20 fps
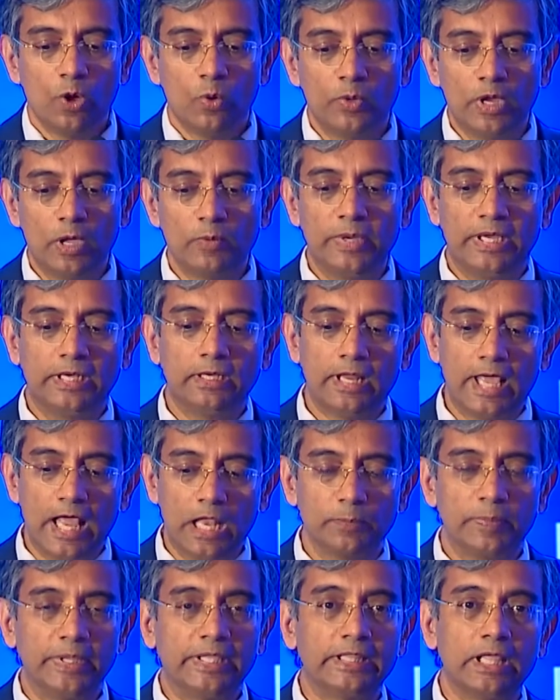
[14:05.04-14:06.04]
we have been
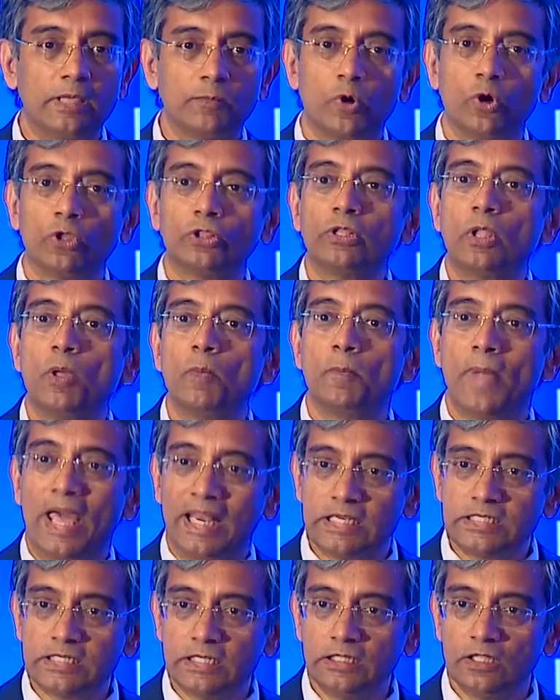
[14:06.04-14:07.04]
helping them on
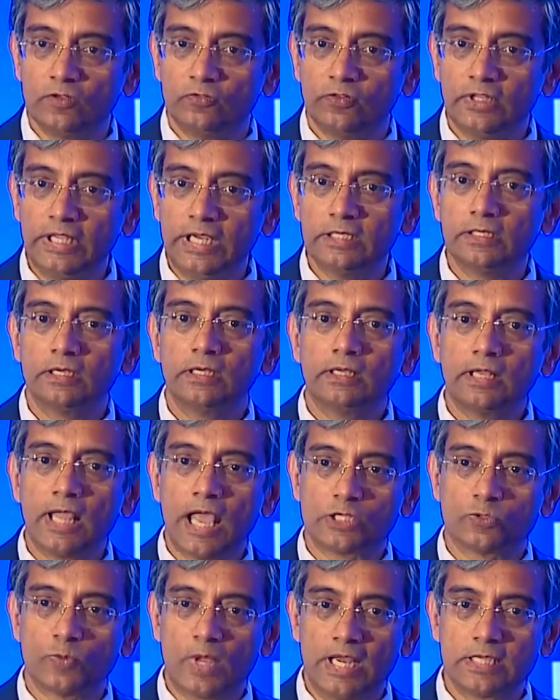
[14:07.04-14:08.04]
managing the fleet,
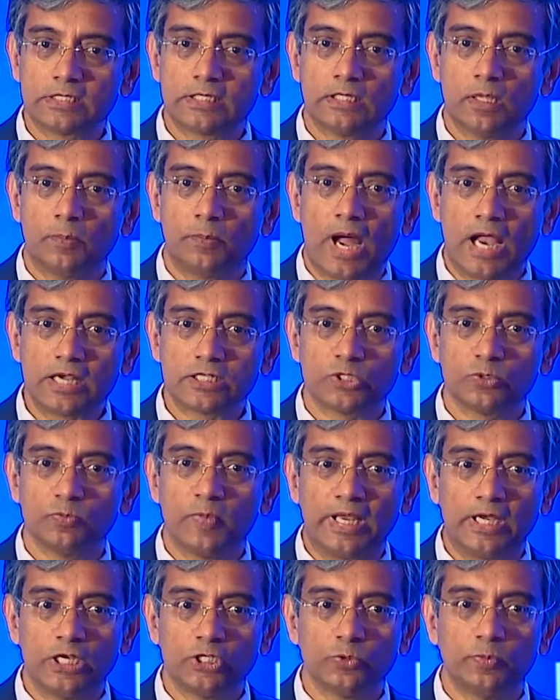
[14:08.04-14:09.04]
as well as in the parts
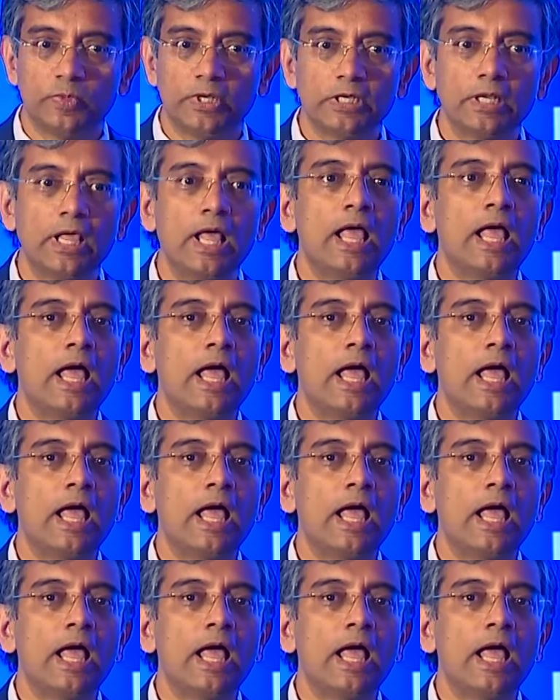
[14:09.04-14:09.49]
management,